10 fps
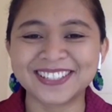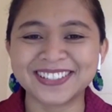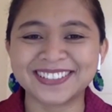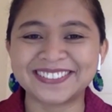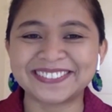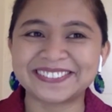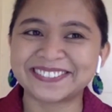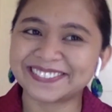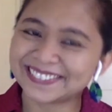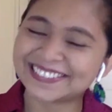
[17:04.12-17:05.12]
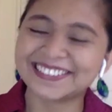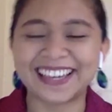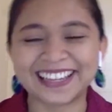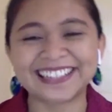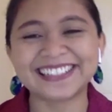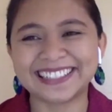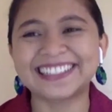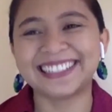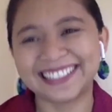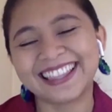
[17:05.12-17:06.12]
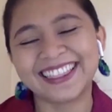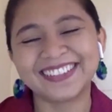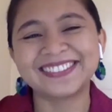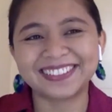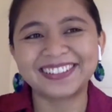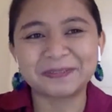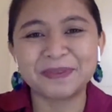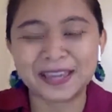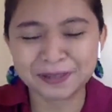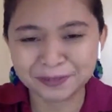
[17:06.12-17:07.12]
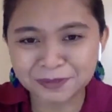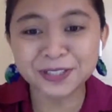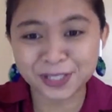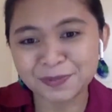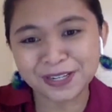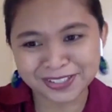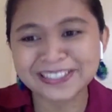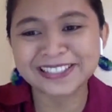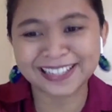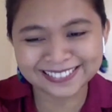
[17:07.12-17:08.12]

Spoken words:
So yes, those are my research projects now.